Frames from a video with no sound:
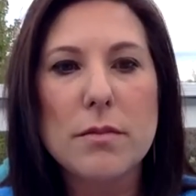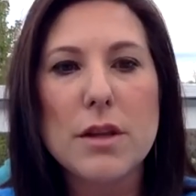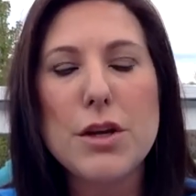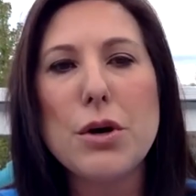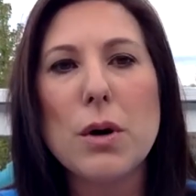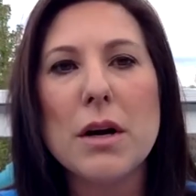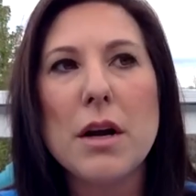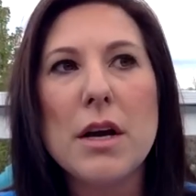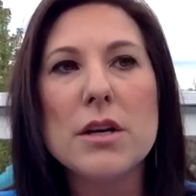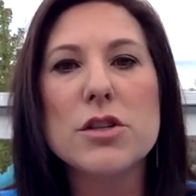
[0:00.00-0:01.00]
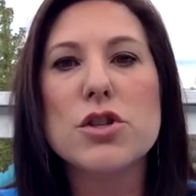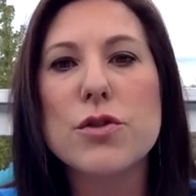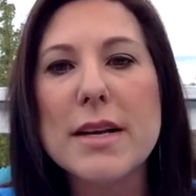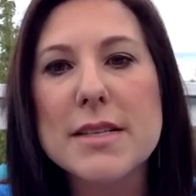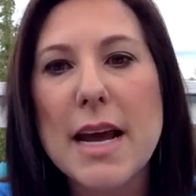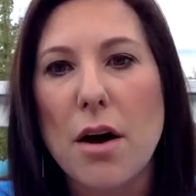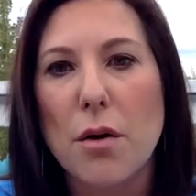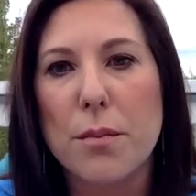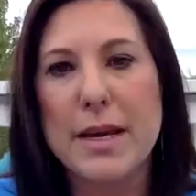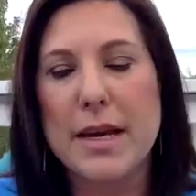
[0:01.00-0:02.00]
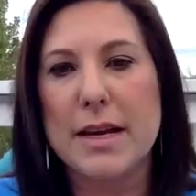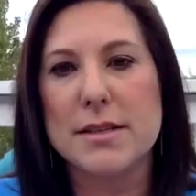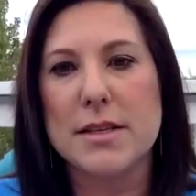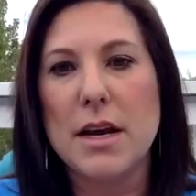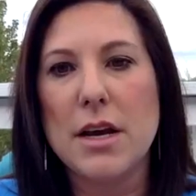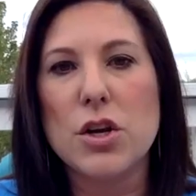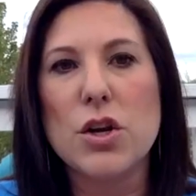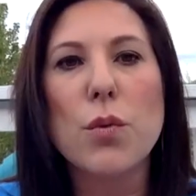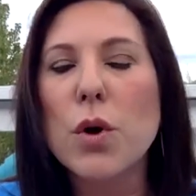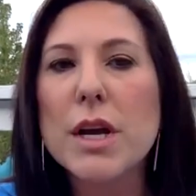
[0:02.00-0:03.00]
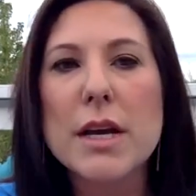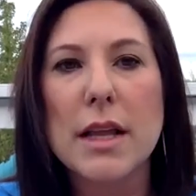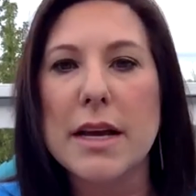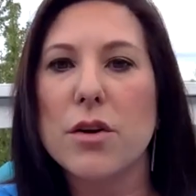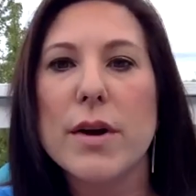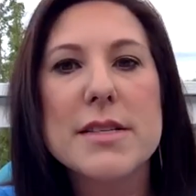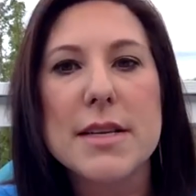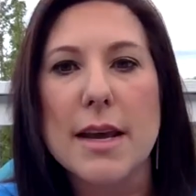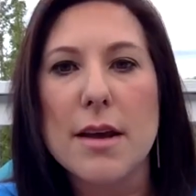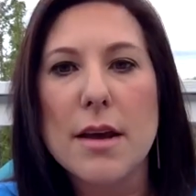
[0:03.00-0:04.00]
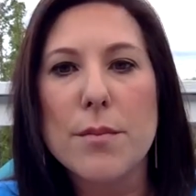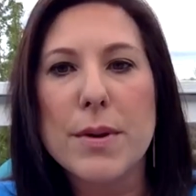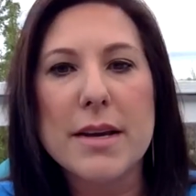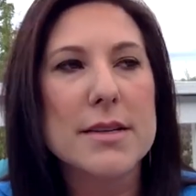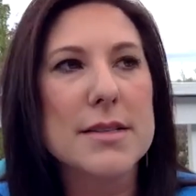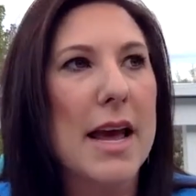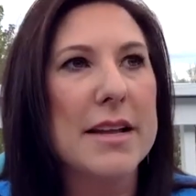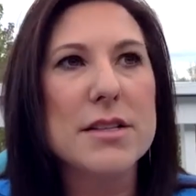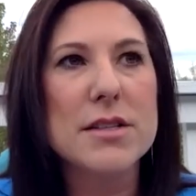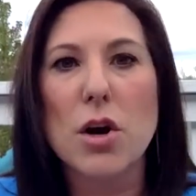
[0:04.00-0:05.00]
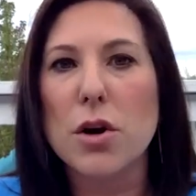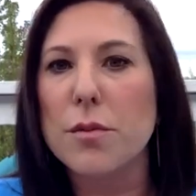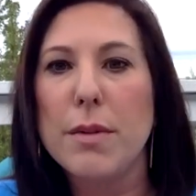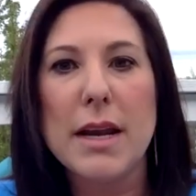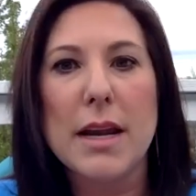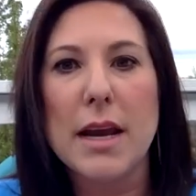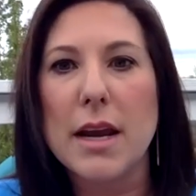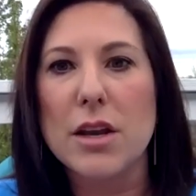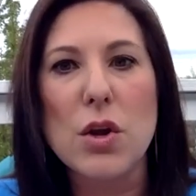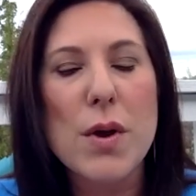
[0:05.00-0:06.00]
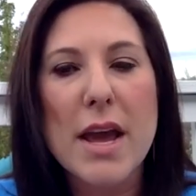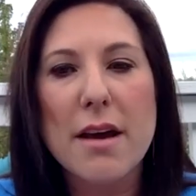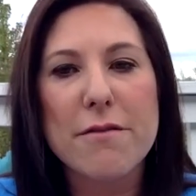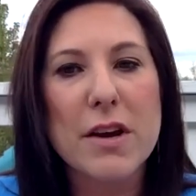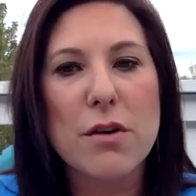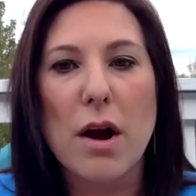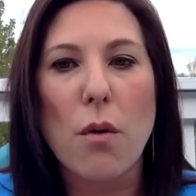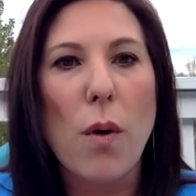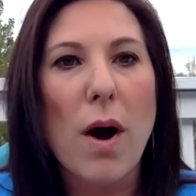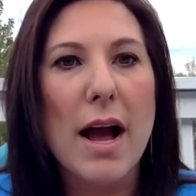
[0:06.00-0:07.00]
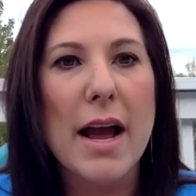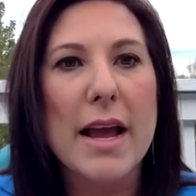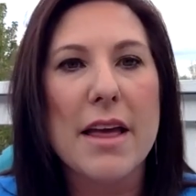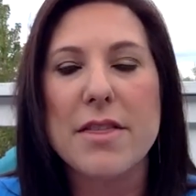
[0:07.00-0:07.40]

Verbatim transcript: you're stressed out because you're working like crazy because ends aren't meeting and you can't figure out why and